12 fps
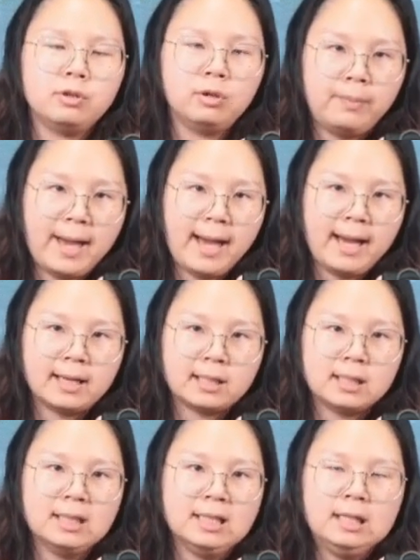your back
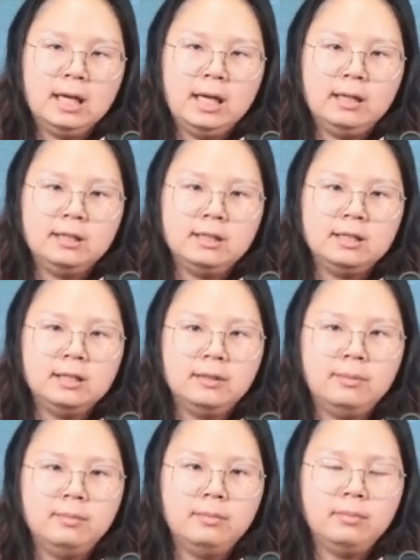and
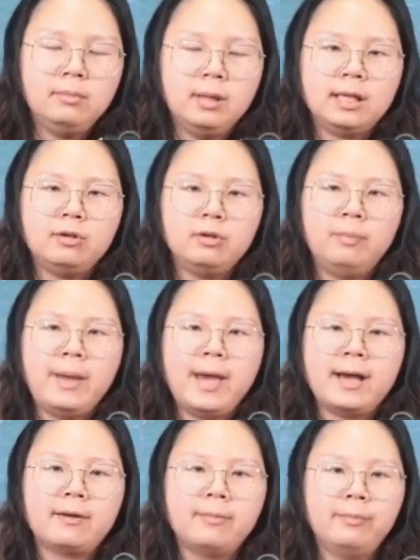uh, make your
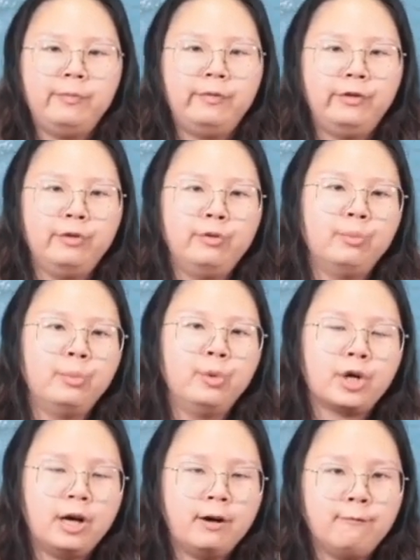back feel
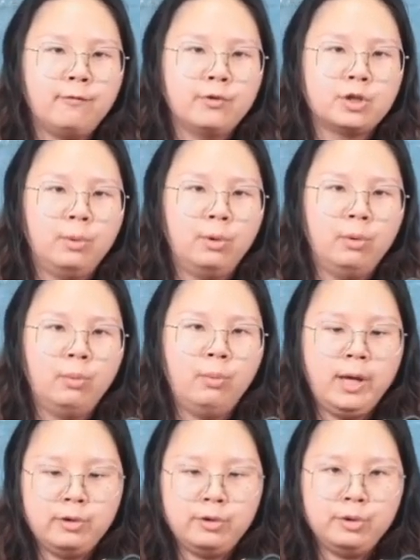more comfortable
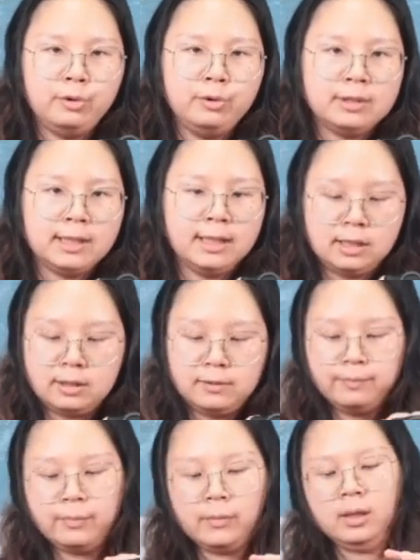when you use it
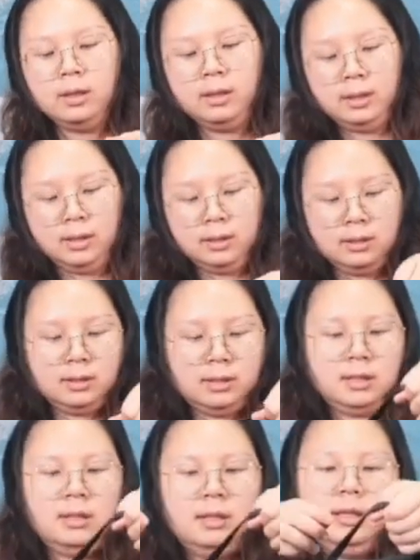
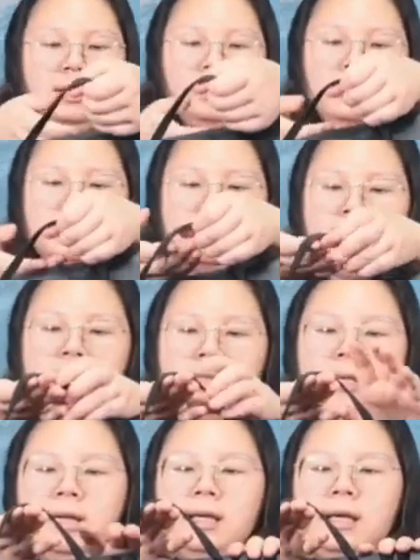and uh, this
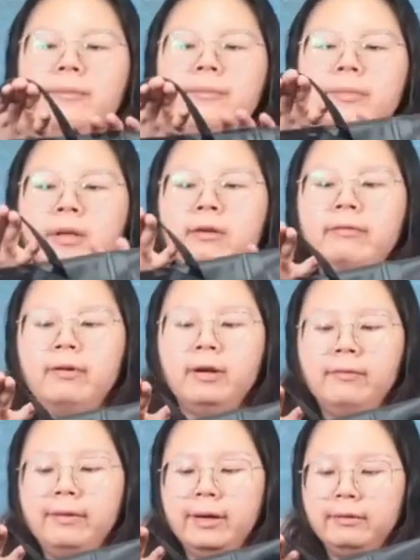is
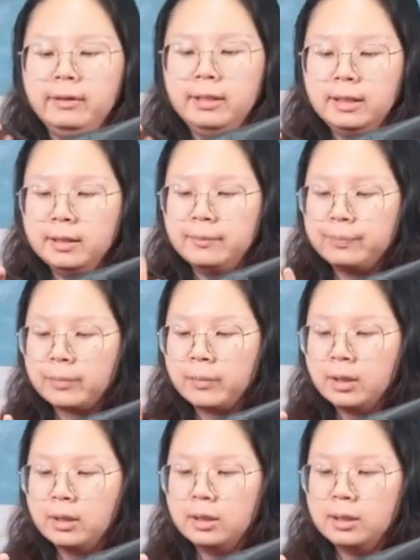a very
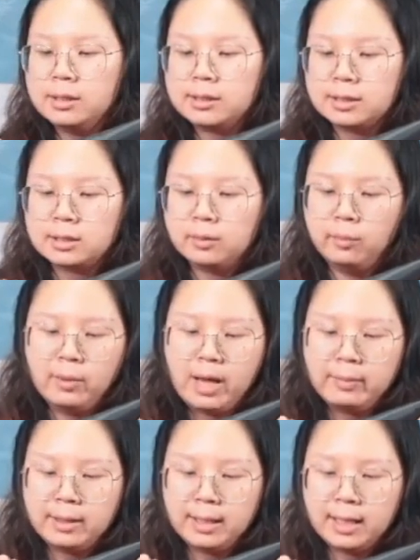this is a
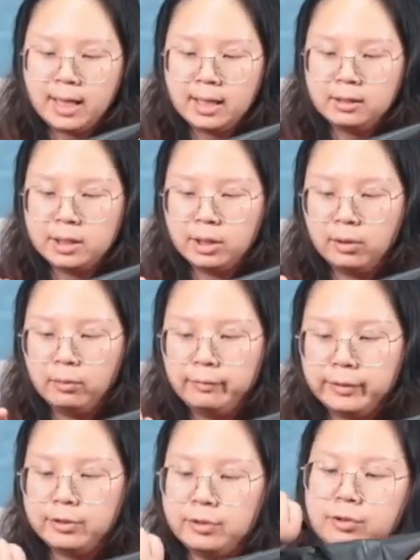webbing handle for
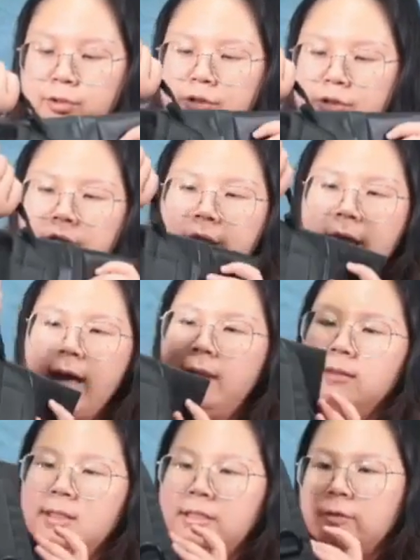you to
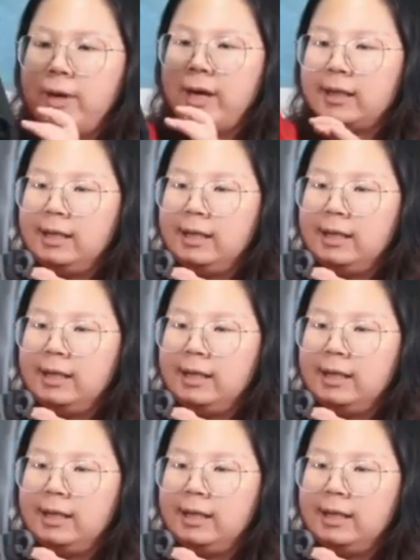hang this bag